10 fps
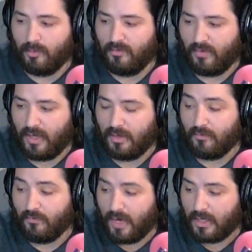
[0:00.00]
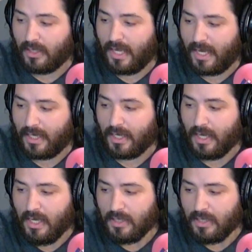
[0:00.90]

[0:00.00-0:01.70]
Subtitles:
be finally adding